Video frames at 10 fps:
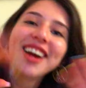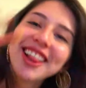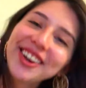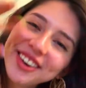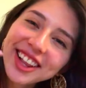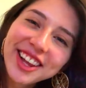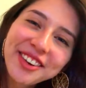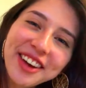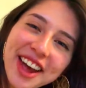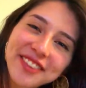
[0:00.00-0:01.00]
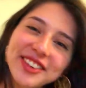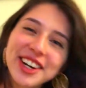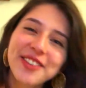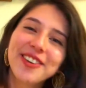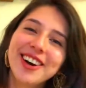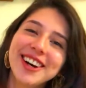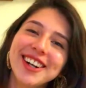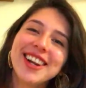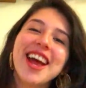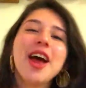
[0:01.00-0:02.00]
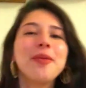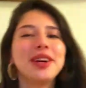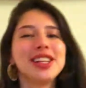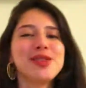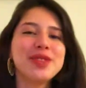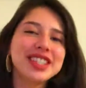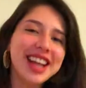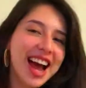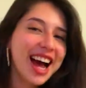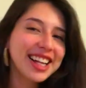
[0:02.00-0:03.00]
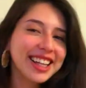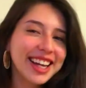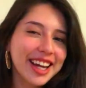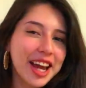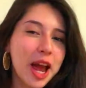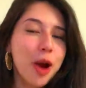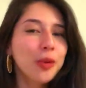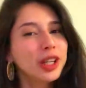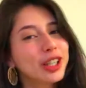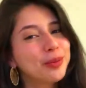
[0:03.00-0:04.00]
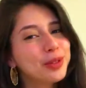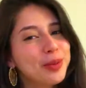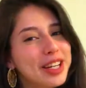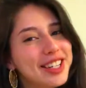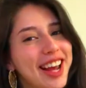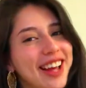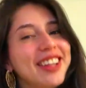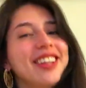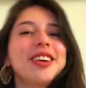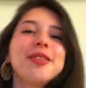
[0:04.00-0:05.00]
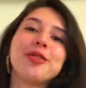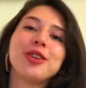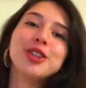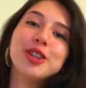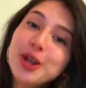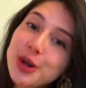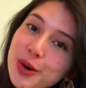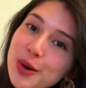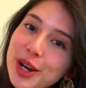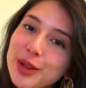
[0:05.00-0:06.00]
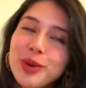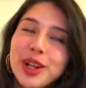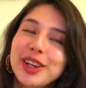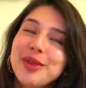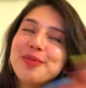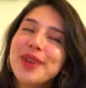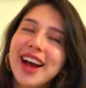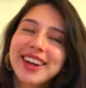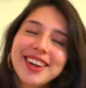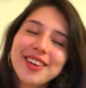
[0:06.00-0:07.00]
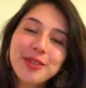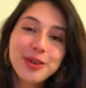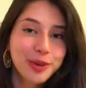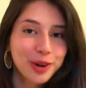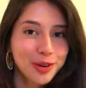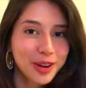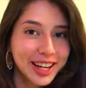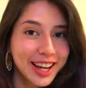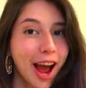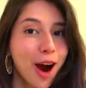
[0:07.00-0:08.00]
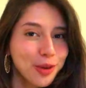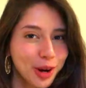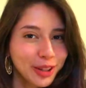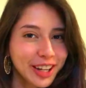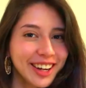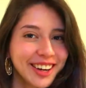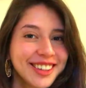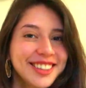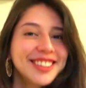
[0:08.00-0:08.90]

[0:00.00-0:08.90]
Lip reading: Hello everyone. My name is Ale. Welcome to my channel if you're new, and welcome back if you were already around here.